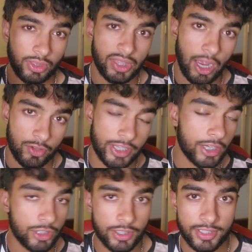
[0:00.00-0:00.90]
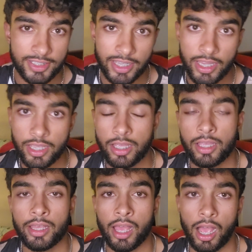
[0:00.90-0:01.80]
Now section C,
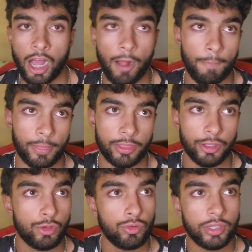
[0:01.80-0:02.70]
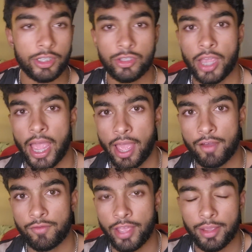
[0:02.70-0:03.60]
you need to
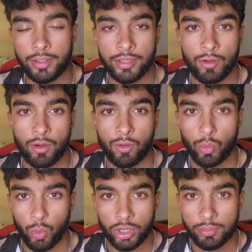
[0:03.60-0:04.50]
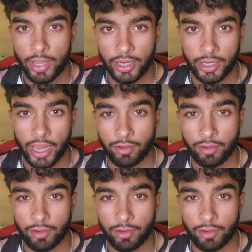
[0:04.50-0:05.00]
have a word bank and